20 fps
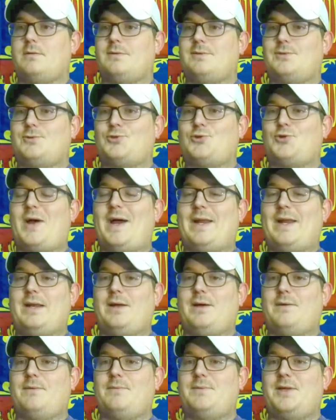trying
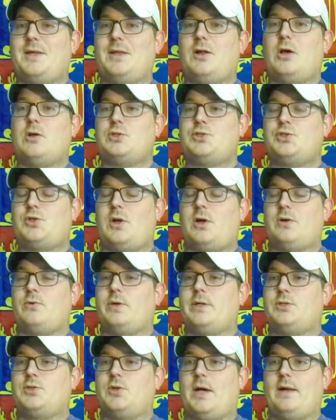to you know struggle
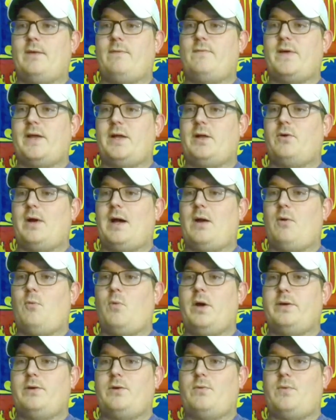and trying to figure out
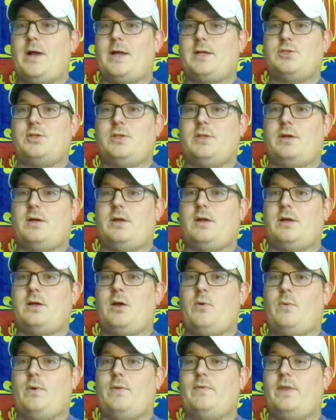what direction they're going to
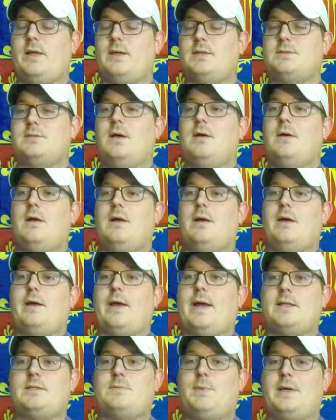go with this,
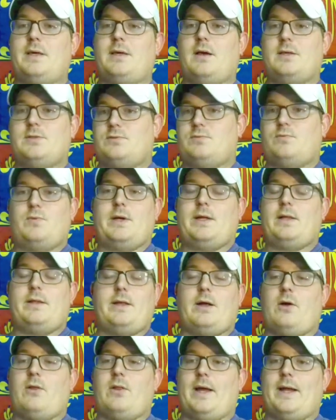it's because
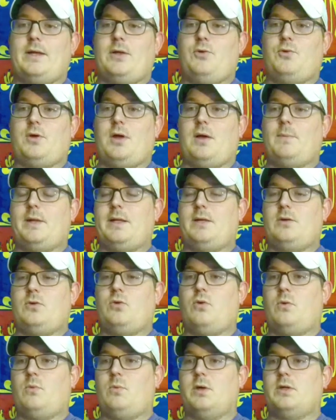really all I knew coming
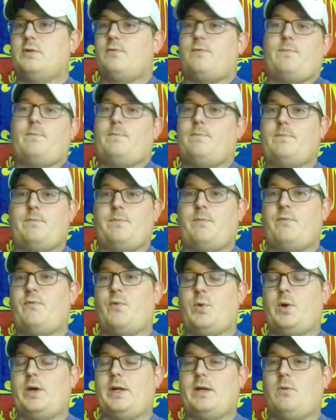into it was
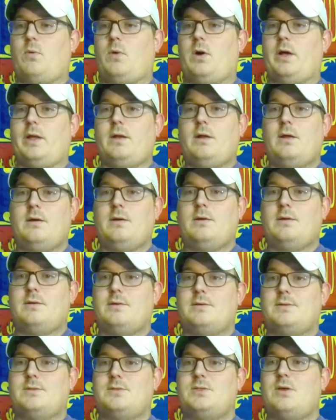forty to one.
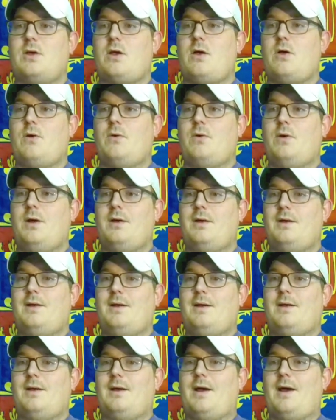So,
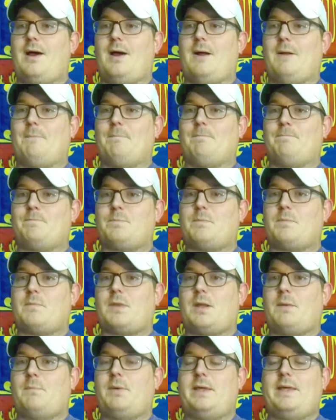um,
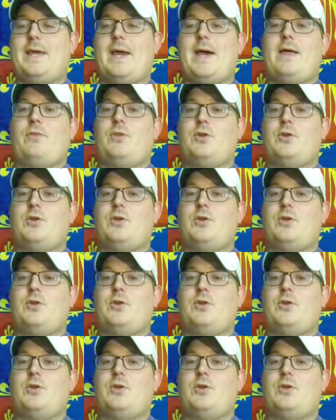but yeah, the